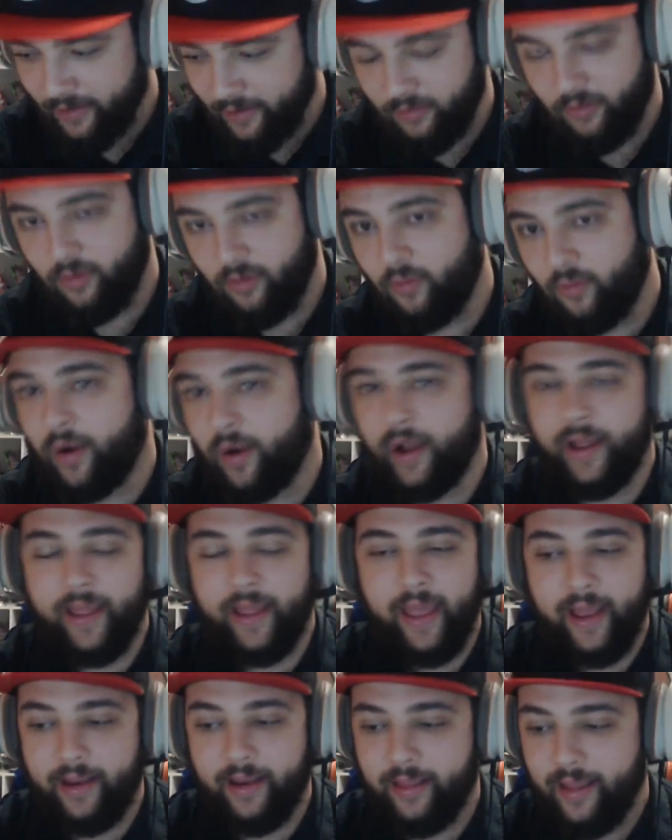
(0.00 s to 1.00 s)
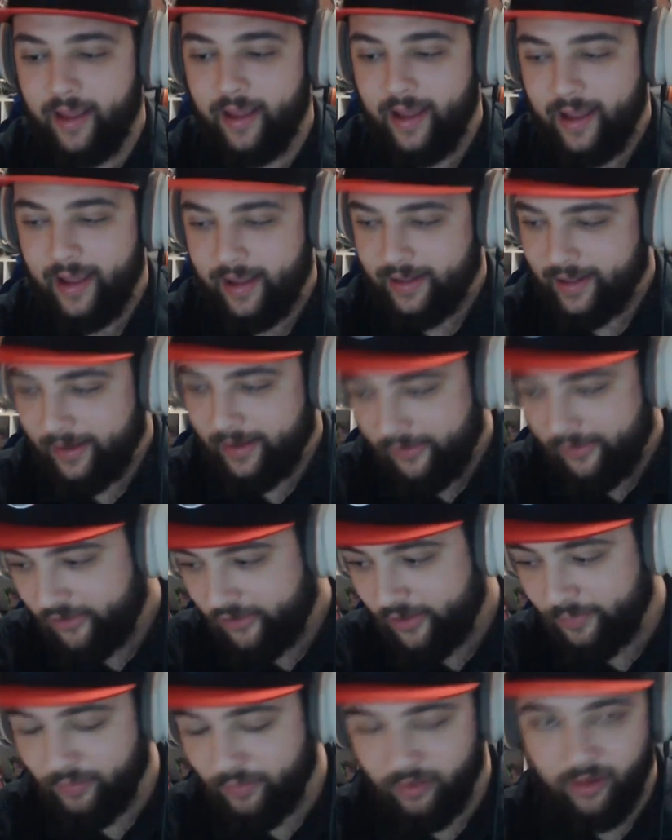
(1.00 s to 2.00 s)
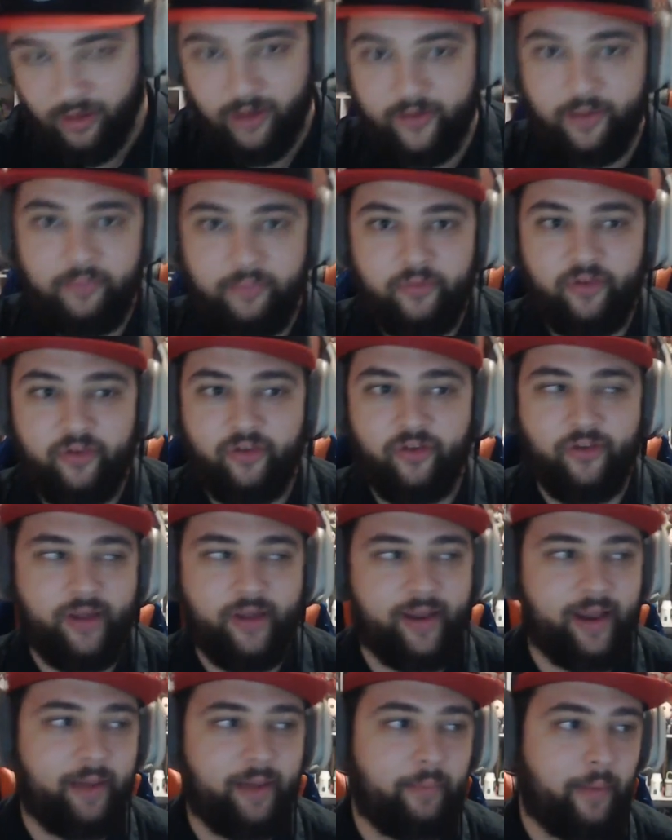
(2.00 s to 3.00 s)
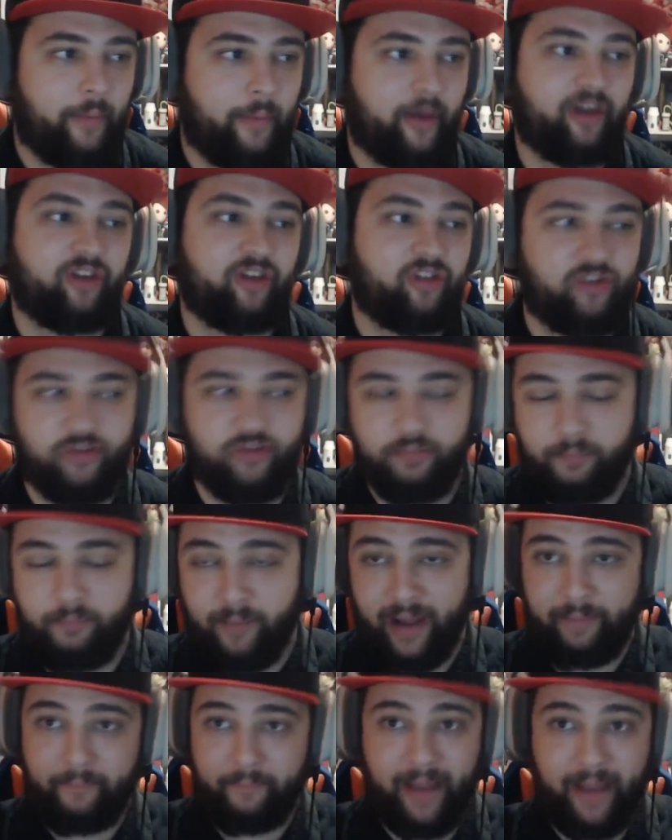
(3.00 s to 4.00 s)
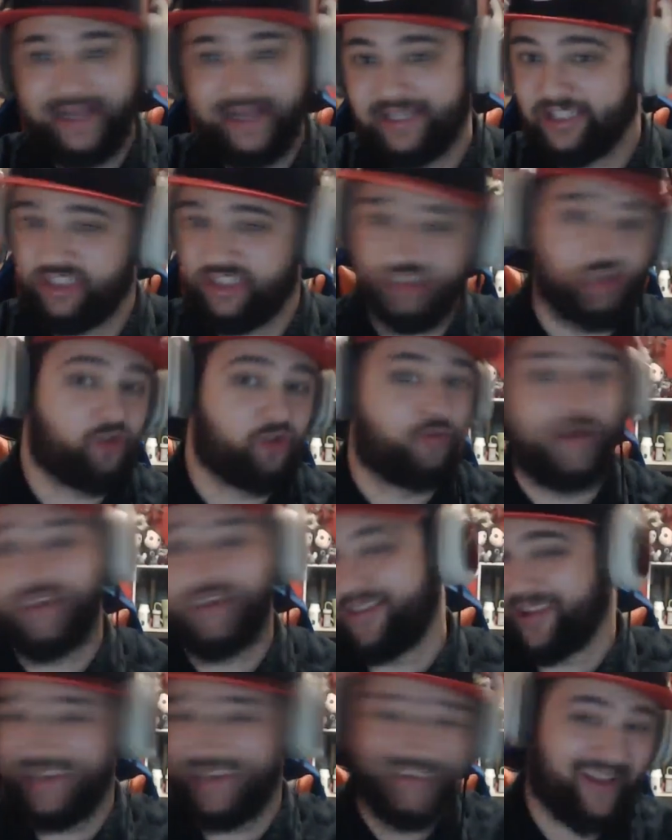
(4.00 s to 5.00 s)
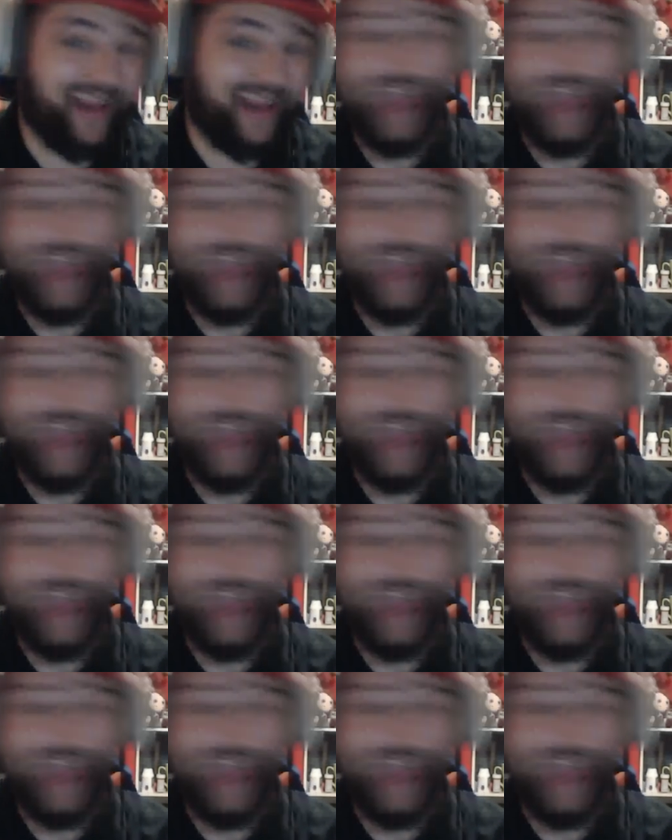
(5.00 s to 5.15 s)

know why I can't get to sleep. A lot of times at night my mind just starts racing. It's like...